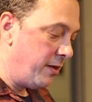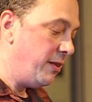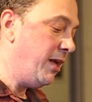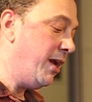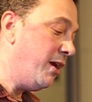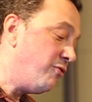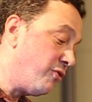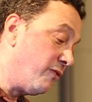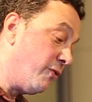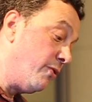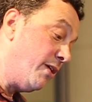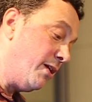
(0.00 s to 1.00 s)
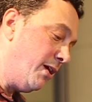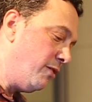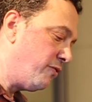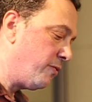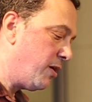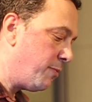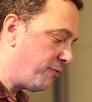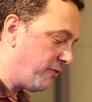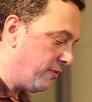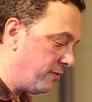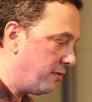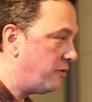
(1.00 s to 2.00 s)
The interval that
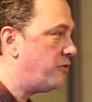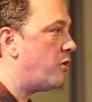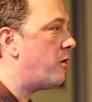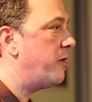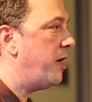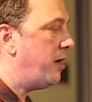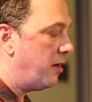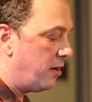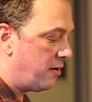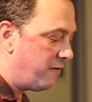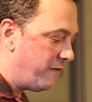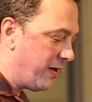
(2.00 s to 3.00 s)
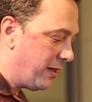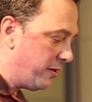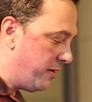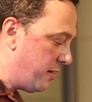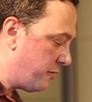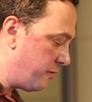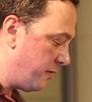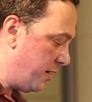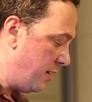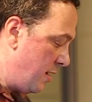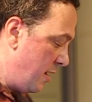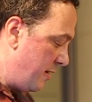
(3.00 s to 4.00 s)
interrupts the dawning
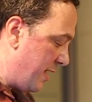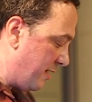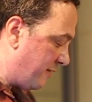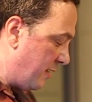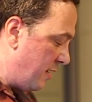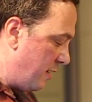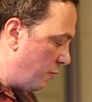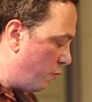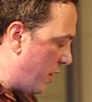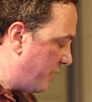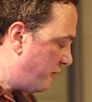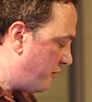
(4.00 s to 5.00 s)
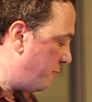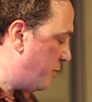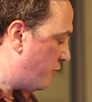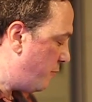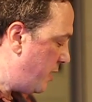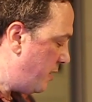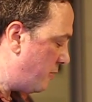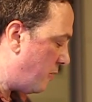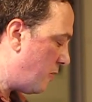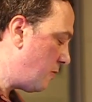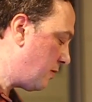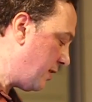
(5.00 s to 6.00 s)
valedictory, that's wedged between
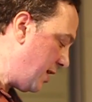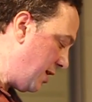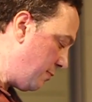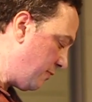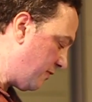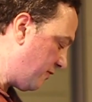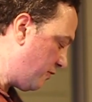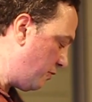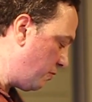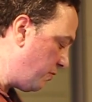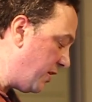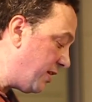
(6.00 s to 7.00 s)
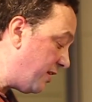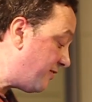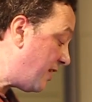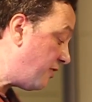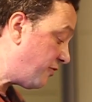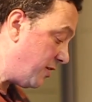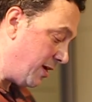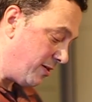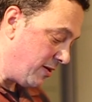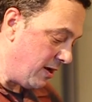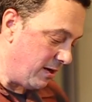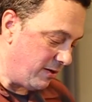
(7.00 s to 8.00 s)
all claims to realization
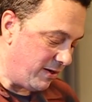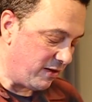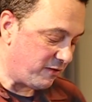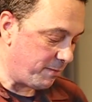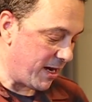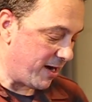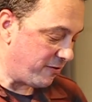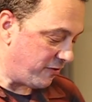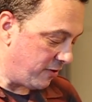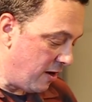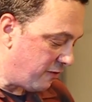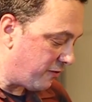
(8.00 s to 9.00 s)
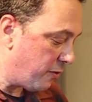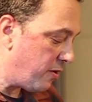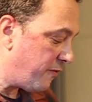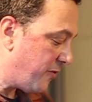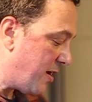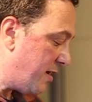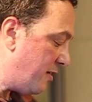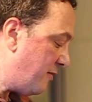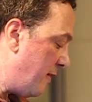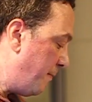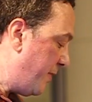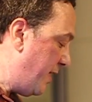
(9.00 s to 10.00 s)
and dispatch, certifies
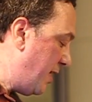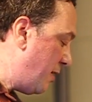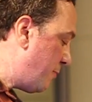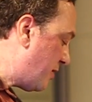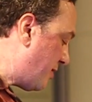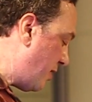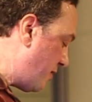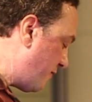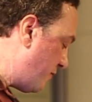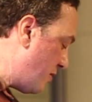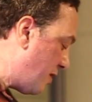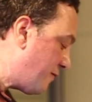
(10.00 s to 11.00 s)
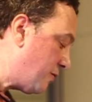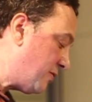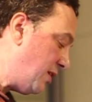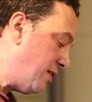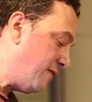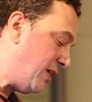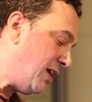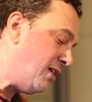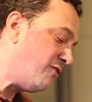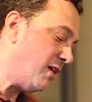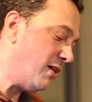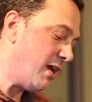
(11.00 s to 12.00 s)
the imitative novelty of
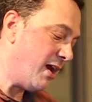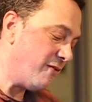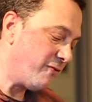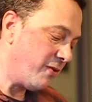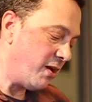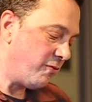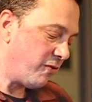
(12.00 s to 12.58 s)
each and every